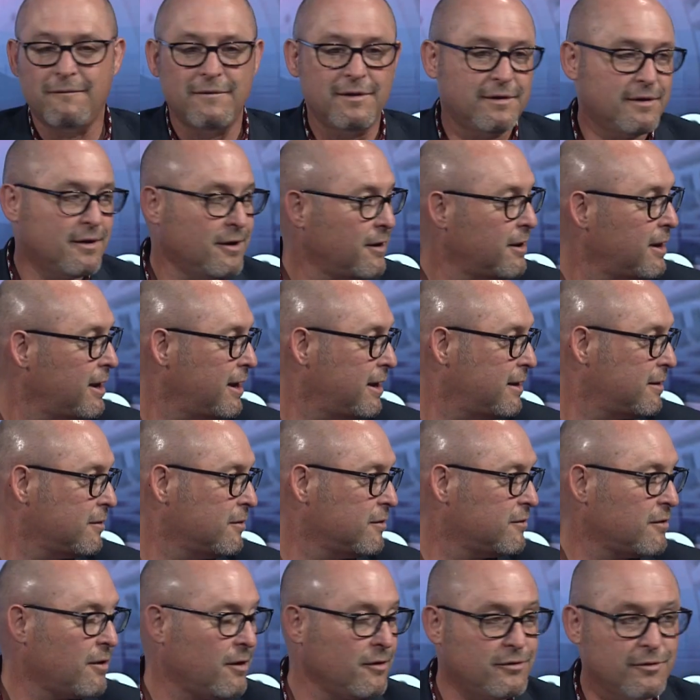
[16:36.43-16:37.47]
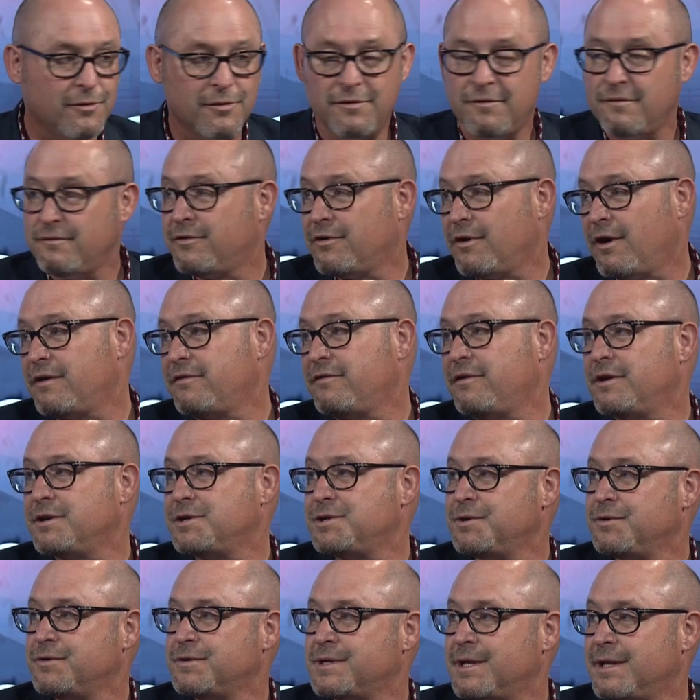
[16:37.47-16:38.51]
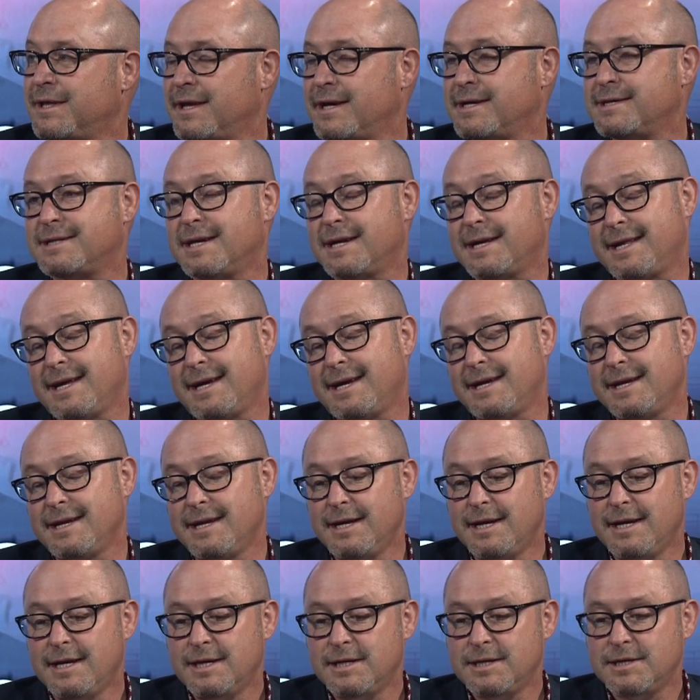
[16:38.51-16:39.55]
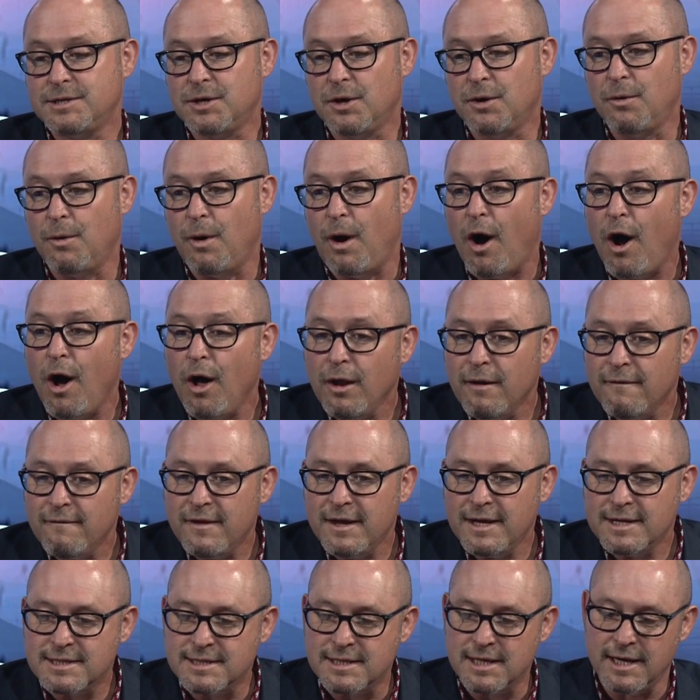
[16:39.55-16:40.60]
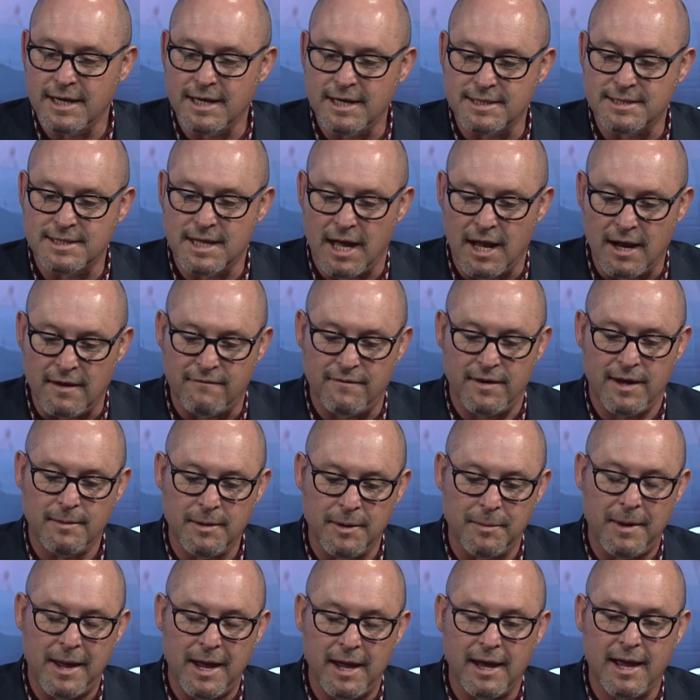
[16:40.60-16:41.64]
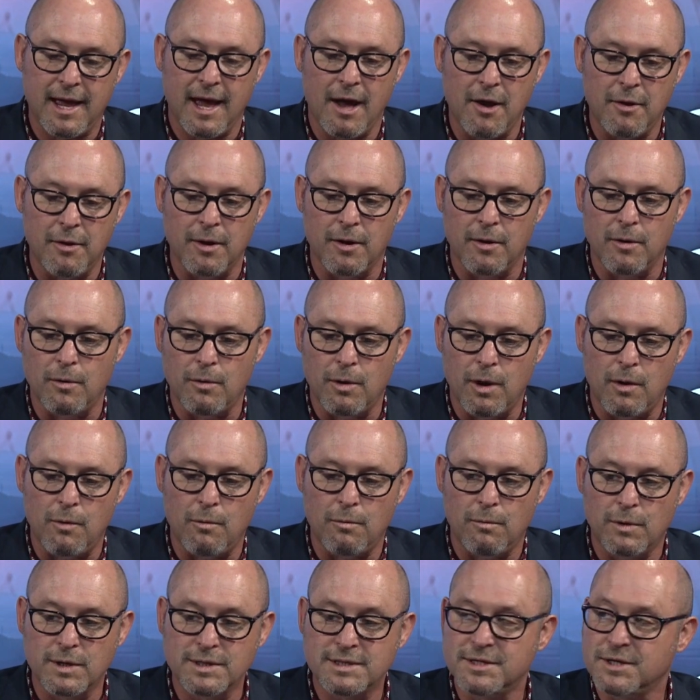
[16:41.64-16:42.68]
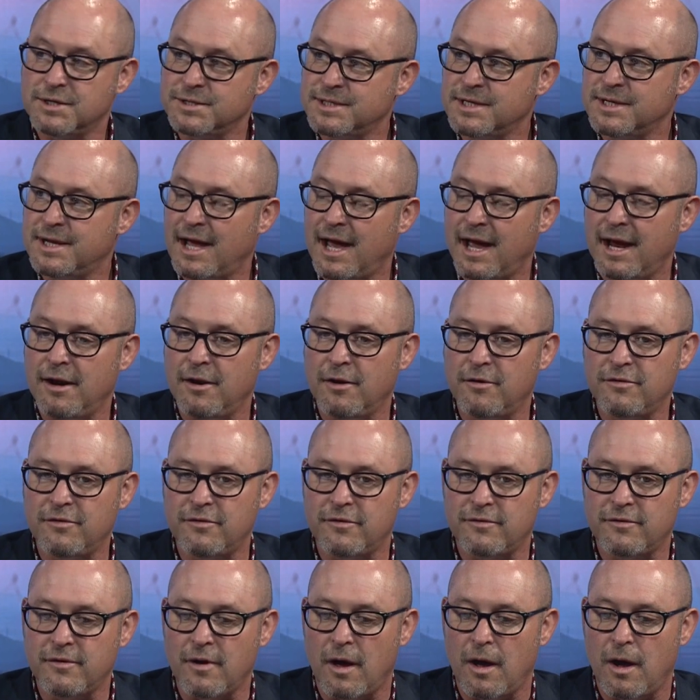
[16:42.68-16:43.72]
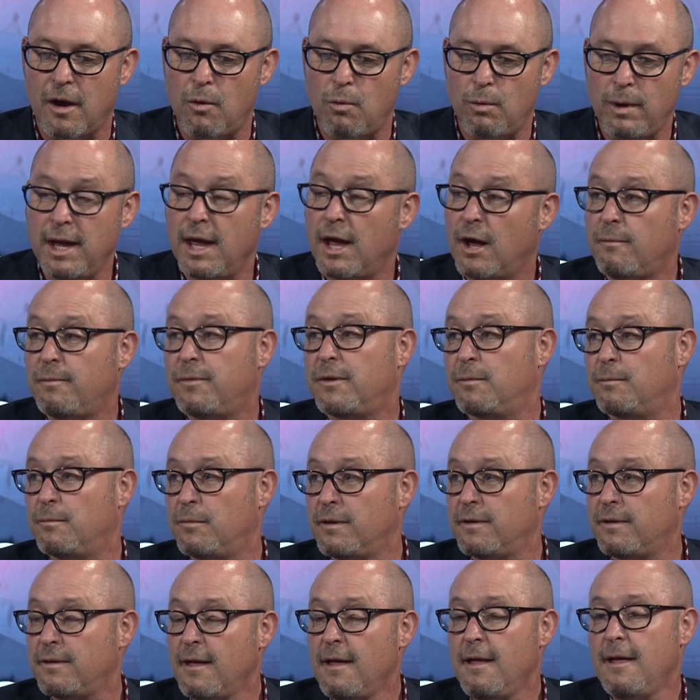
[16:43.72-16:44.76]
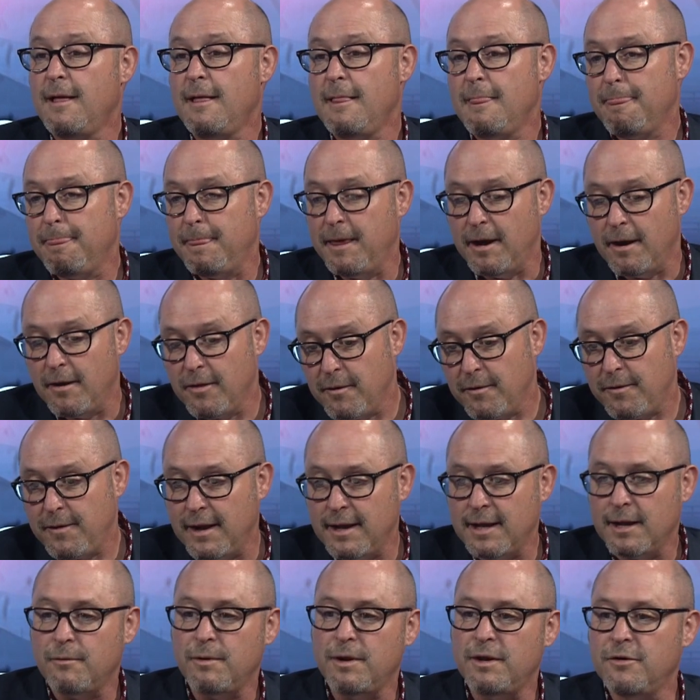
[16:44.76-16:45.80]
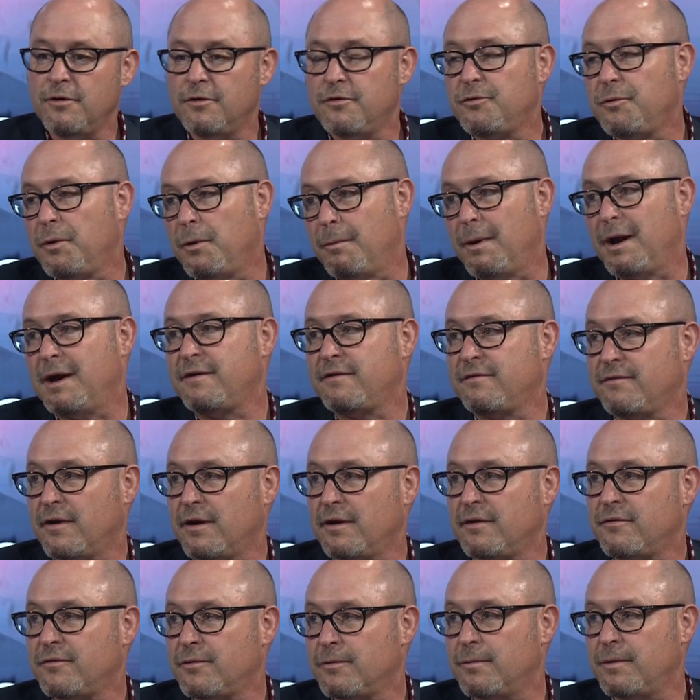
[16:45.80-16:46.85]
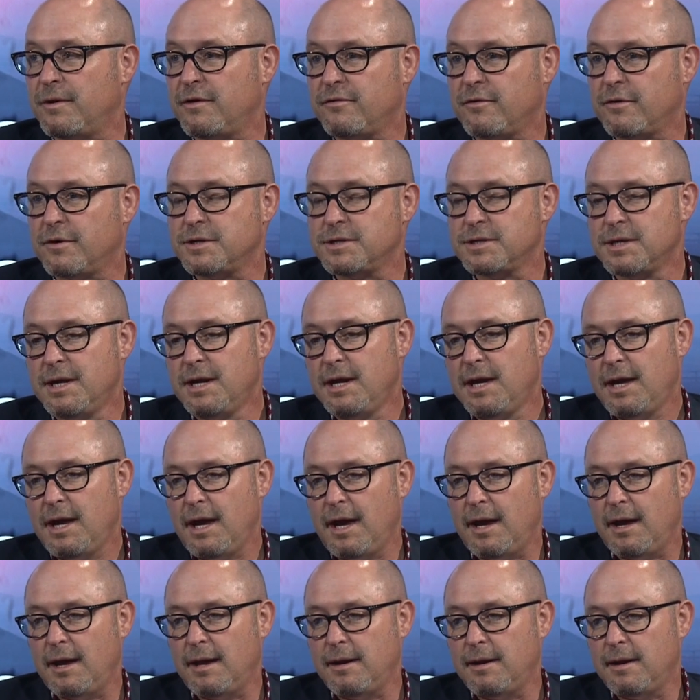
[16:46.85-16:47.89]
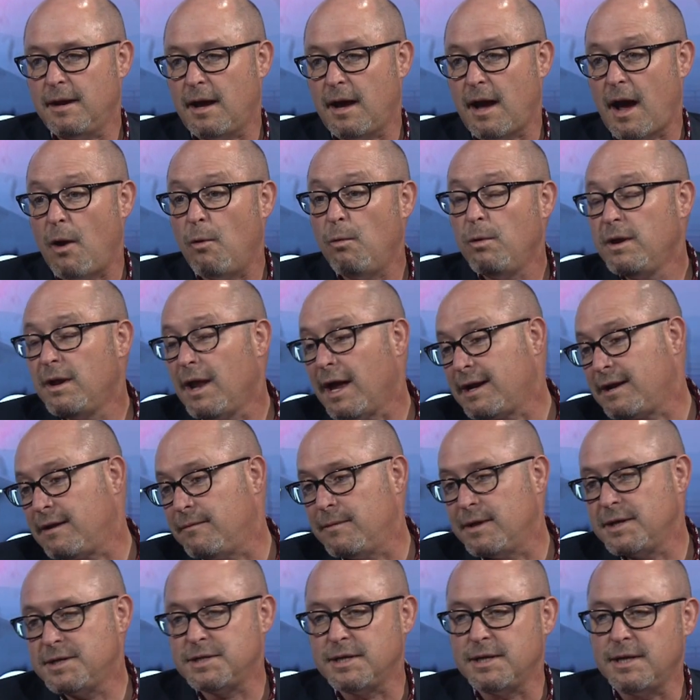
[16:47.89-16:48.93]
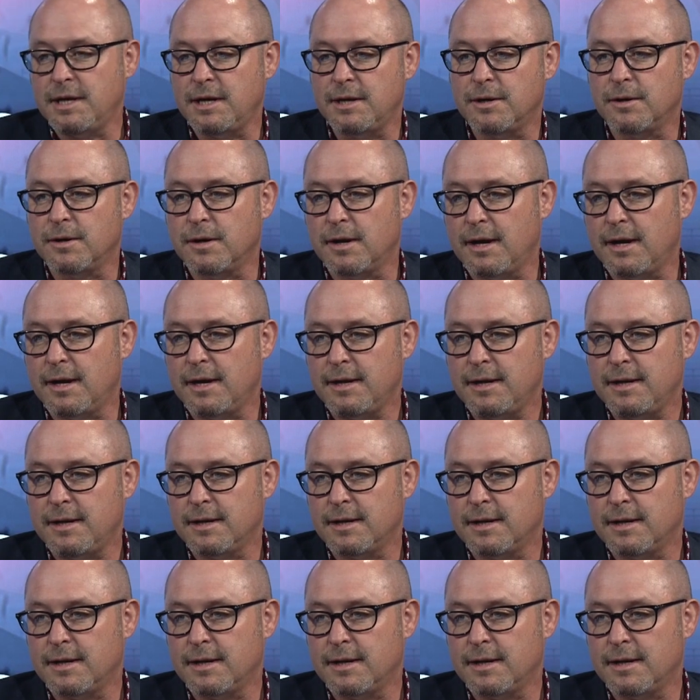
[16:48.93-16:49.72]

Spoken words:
of attorney, there's all sorts of trust issues and things like that. So all of these things that a family may encounter once there's a diagnosis, we help them with. The other thing that we do is we raise funds for research. And I would like to mention here